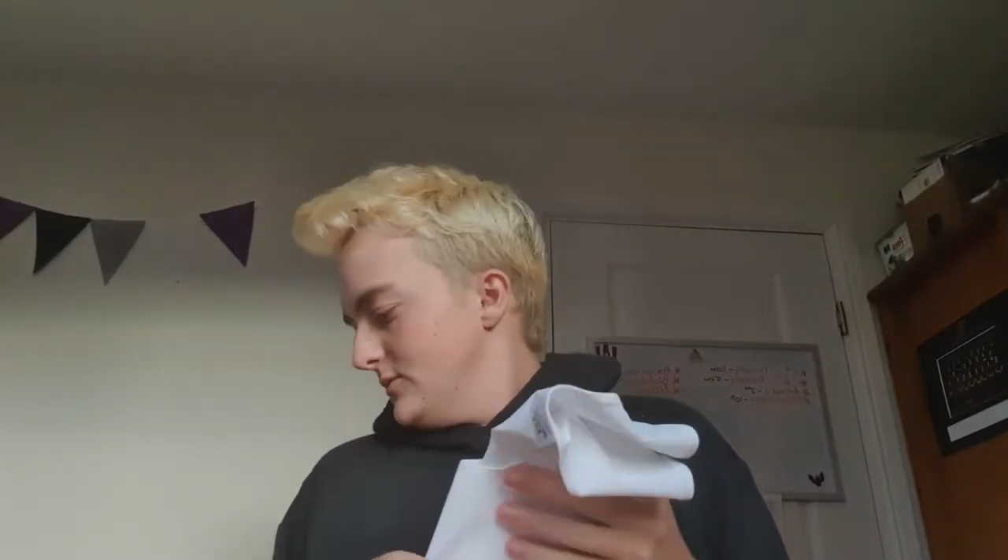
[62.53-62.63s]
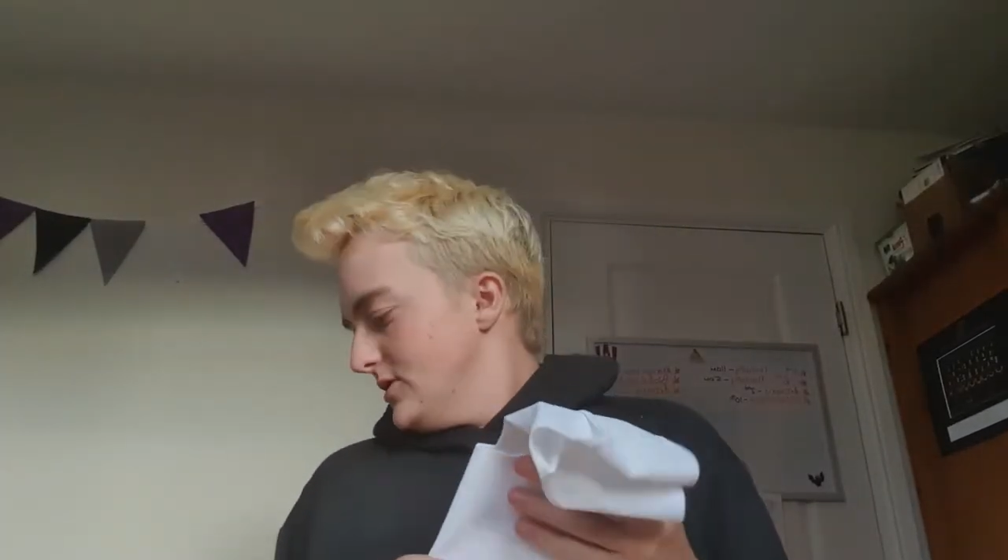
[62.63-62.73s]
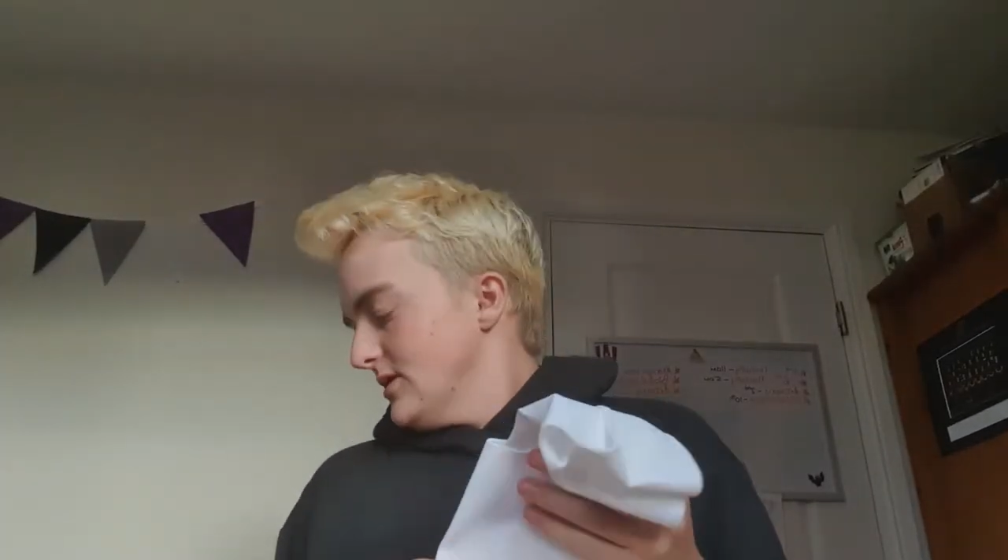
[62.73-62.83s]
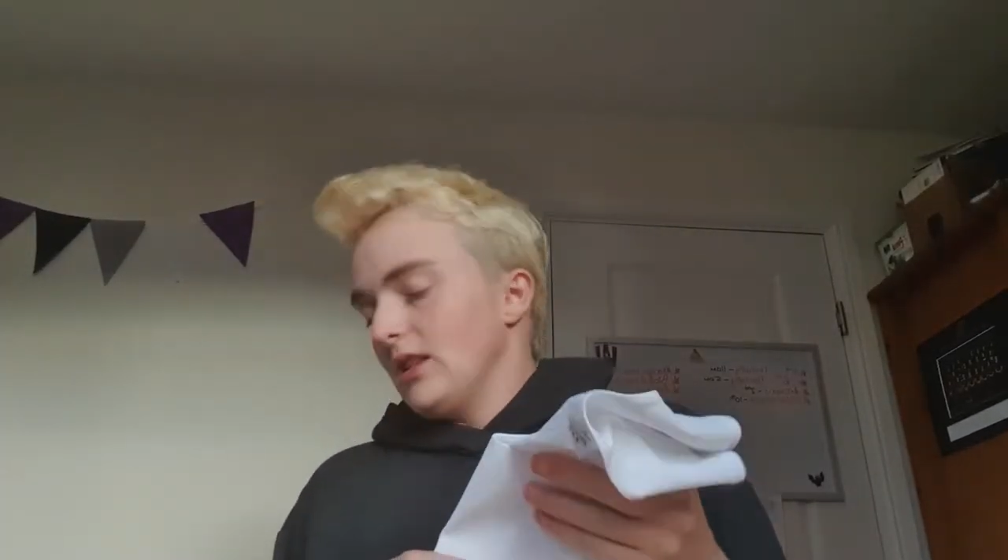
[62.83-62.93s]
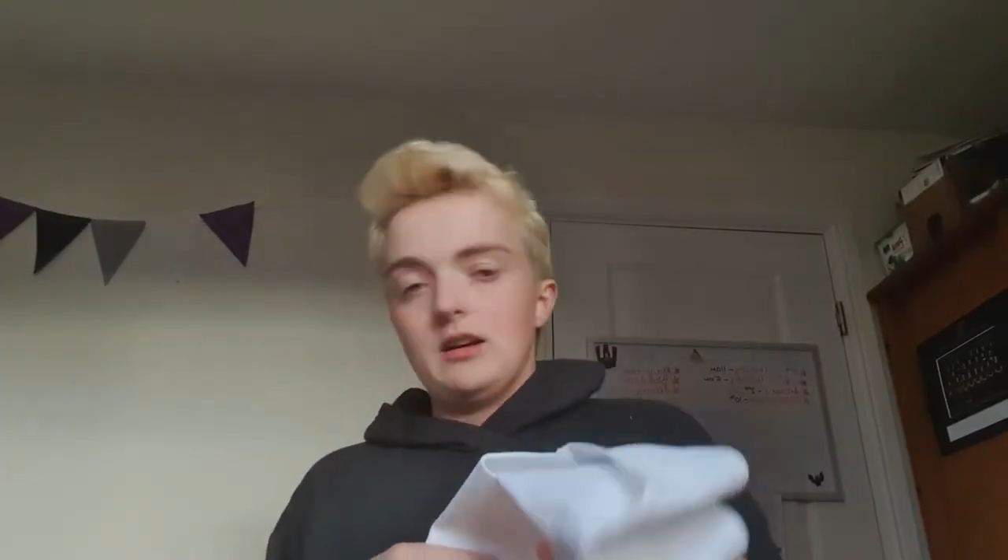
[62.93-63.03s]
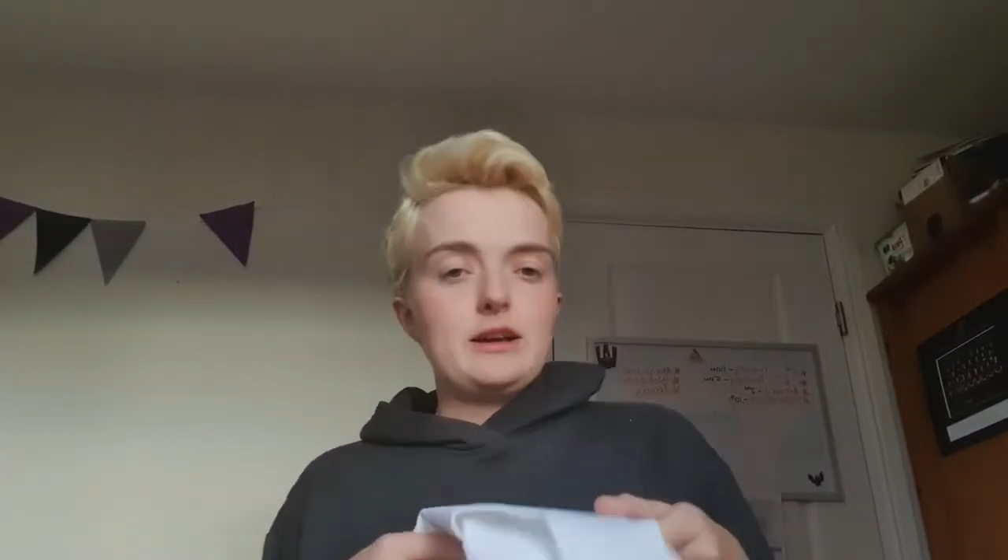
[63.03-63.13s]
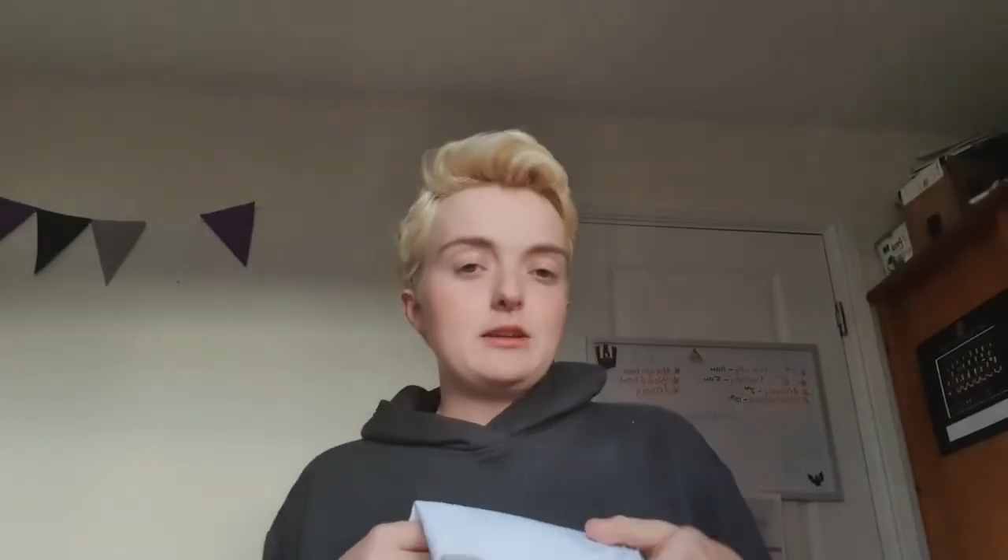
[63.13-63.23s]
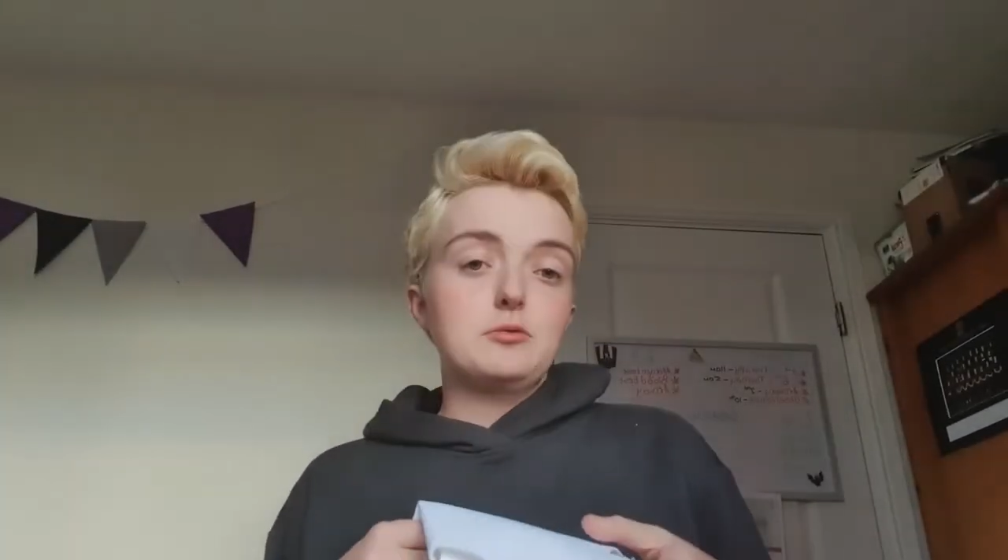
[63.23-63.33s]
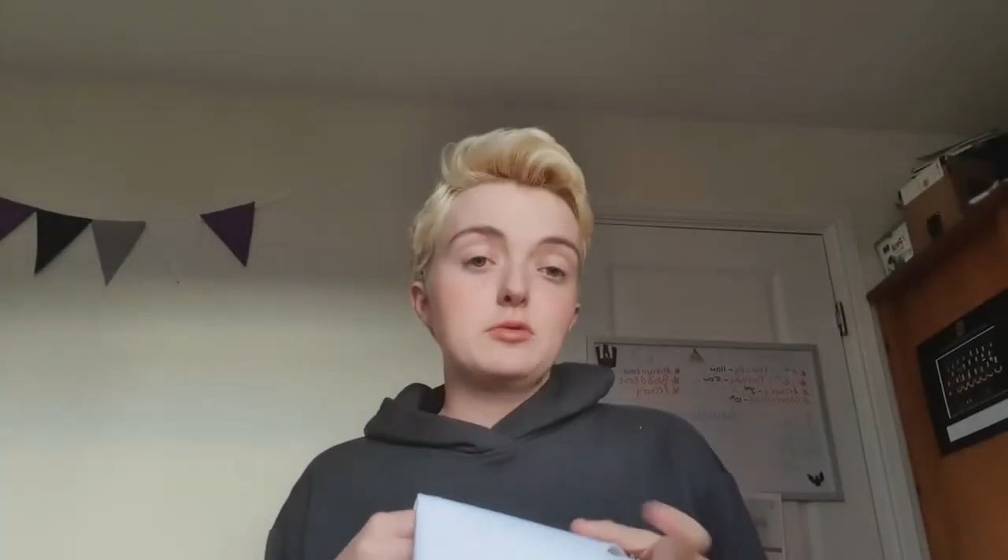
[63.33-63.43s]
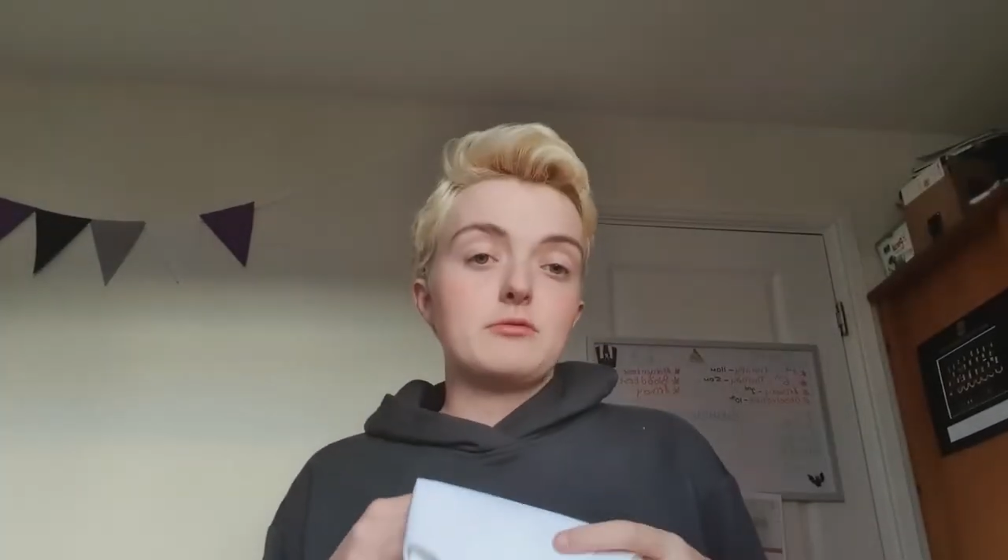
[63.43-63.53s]
just
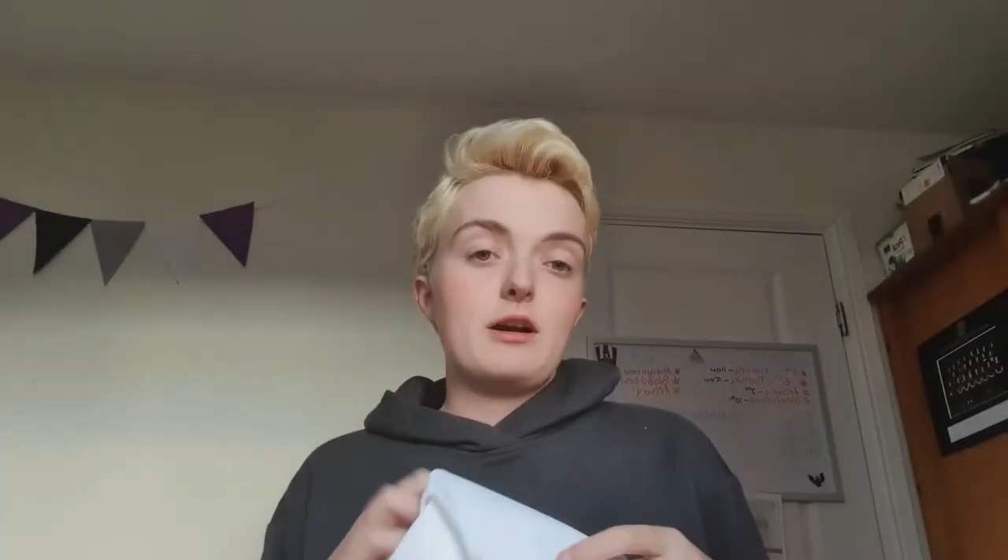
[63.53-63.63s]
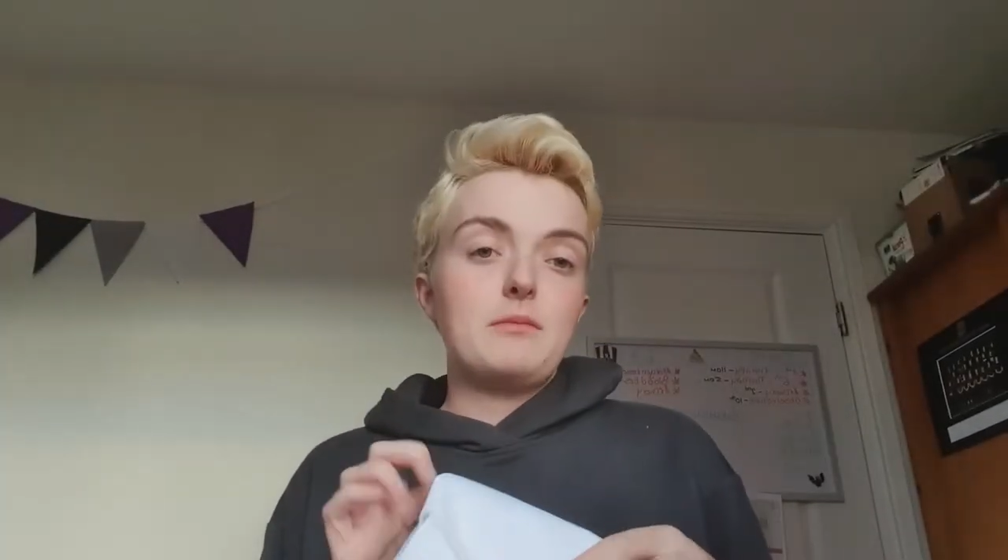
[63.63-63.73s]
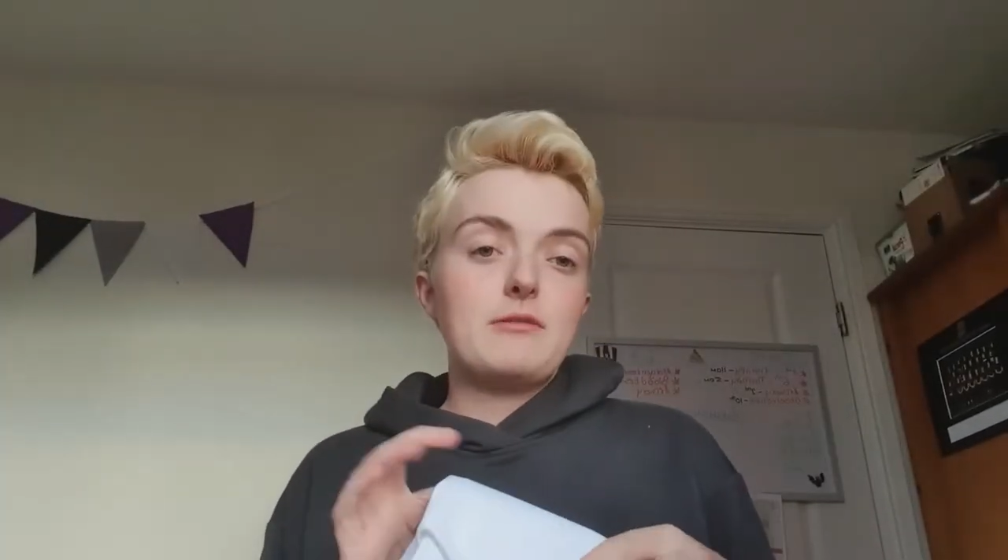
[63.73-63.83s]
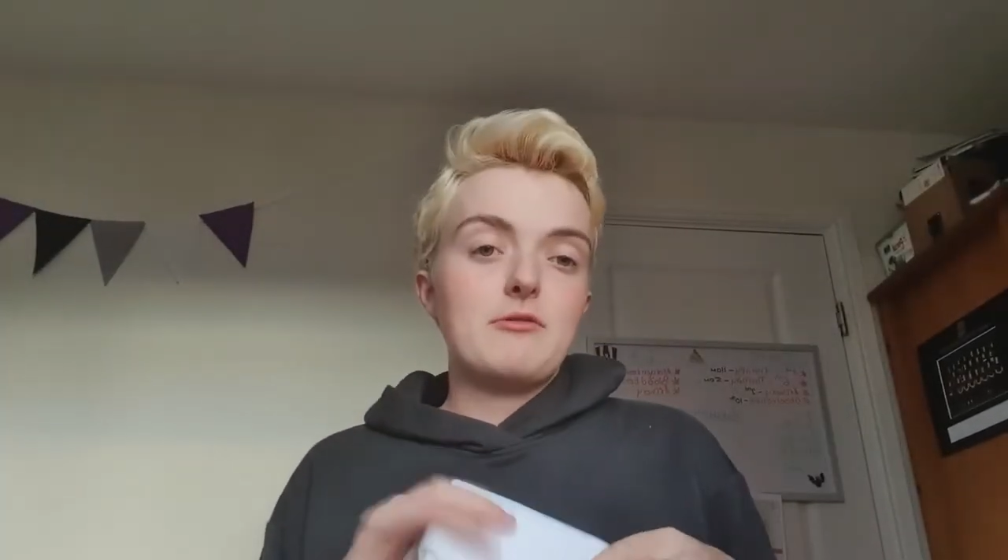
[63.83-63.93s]
lying all around my